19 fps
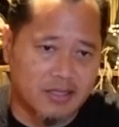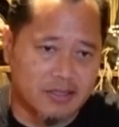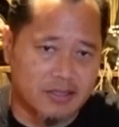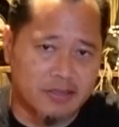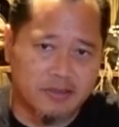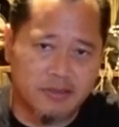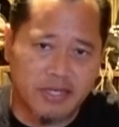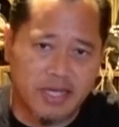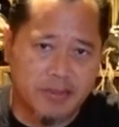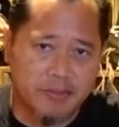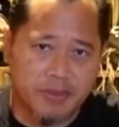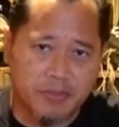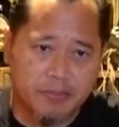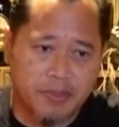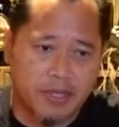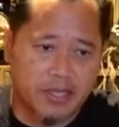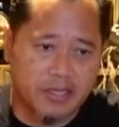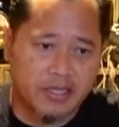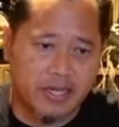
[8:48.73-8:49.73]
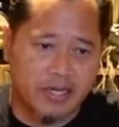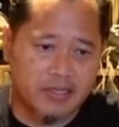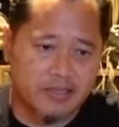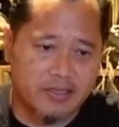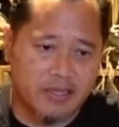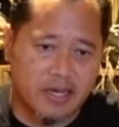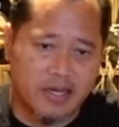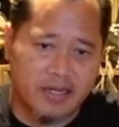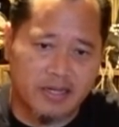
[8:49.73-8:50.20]
you name it.
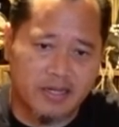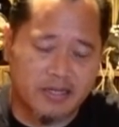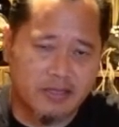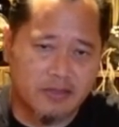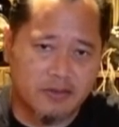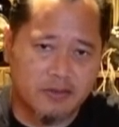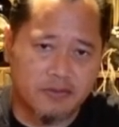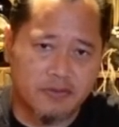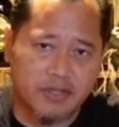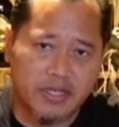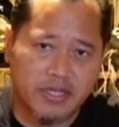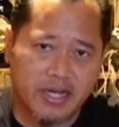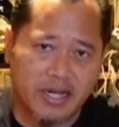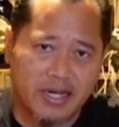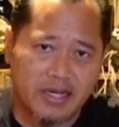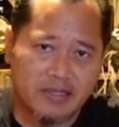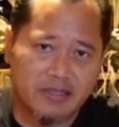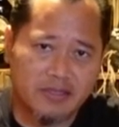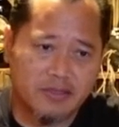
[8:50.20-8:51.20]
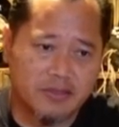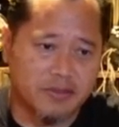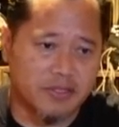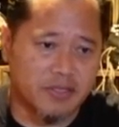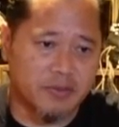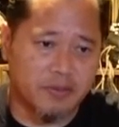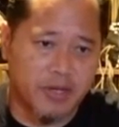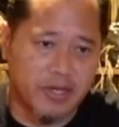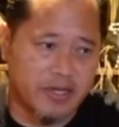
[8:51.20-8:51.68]
Podcast Addict, Overcast,
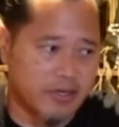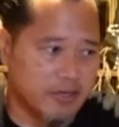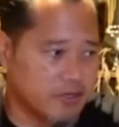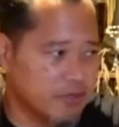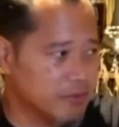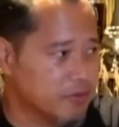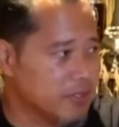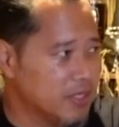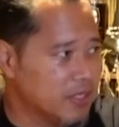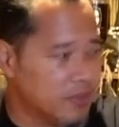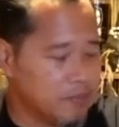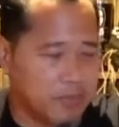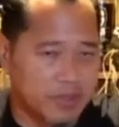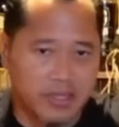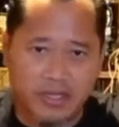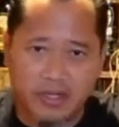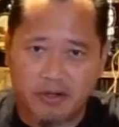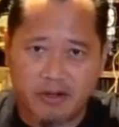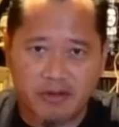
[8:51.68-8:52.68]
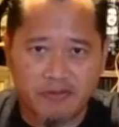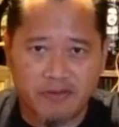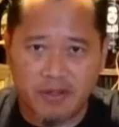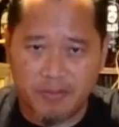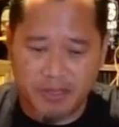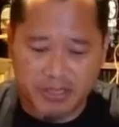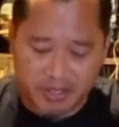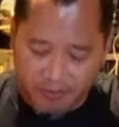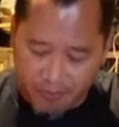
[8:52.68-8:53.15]
TuneIn Radio, Player
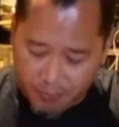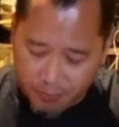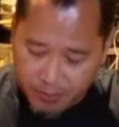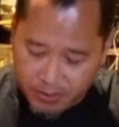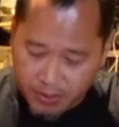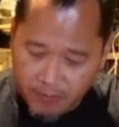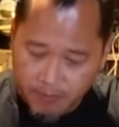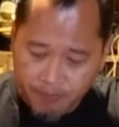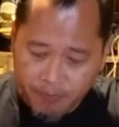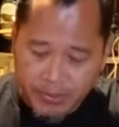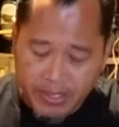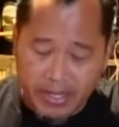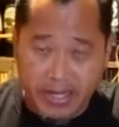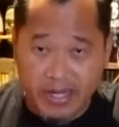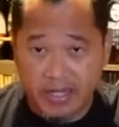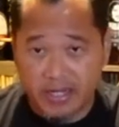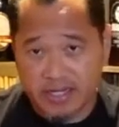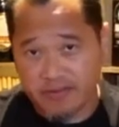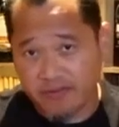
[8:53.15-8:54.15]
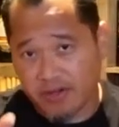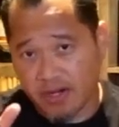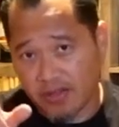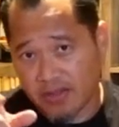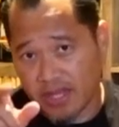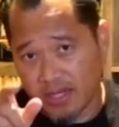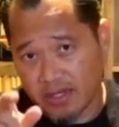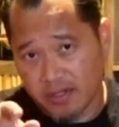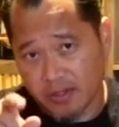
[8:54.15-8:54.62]
FM, it's everywhere. And even on
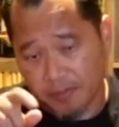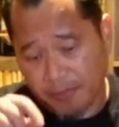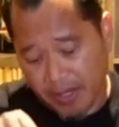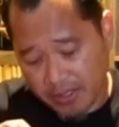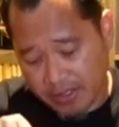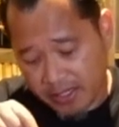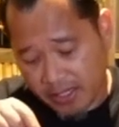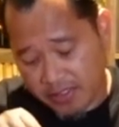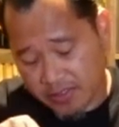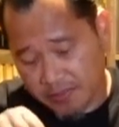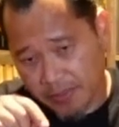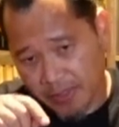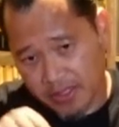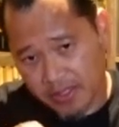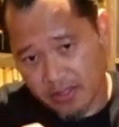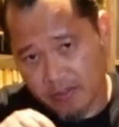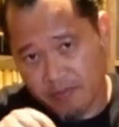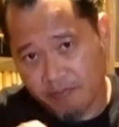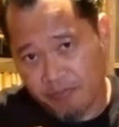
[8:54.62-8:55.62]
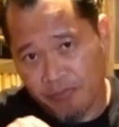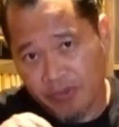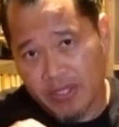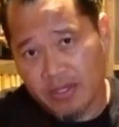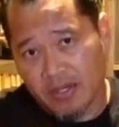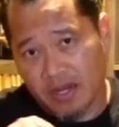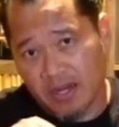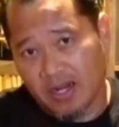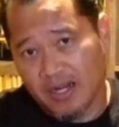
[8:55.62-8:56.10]
that little podcast button
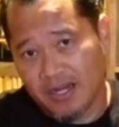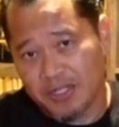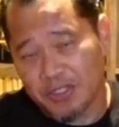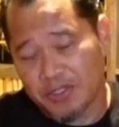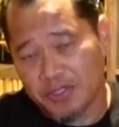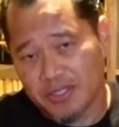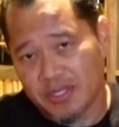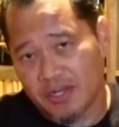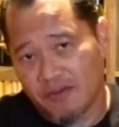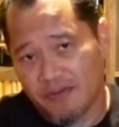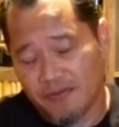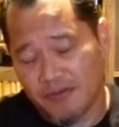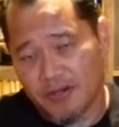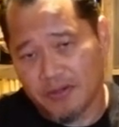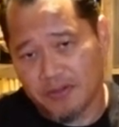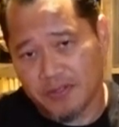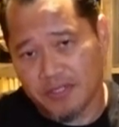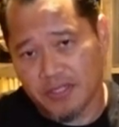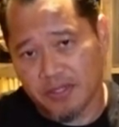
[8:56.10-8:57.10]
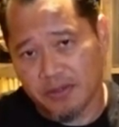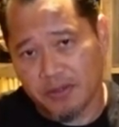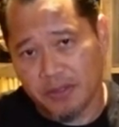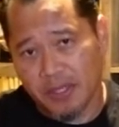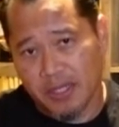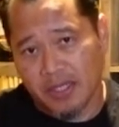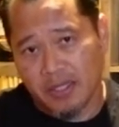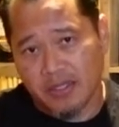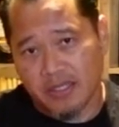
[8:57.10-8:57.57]
on your cell phone. So
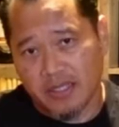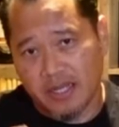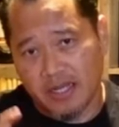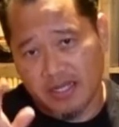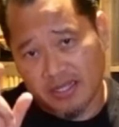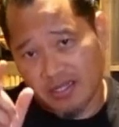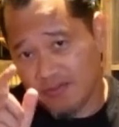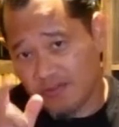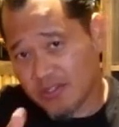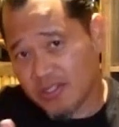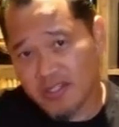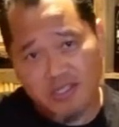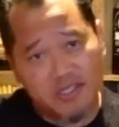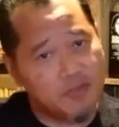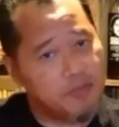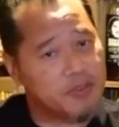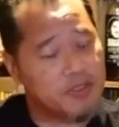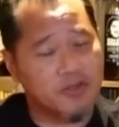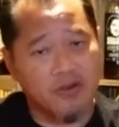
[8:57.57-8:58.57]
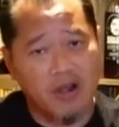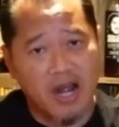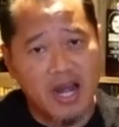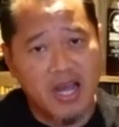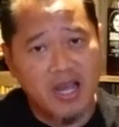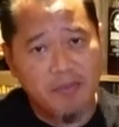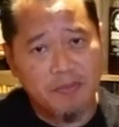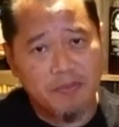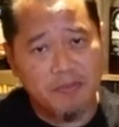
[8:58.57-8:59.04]
give us a
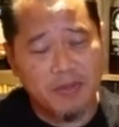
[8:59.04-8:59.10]
subscribe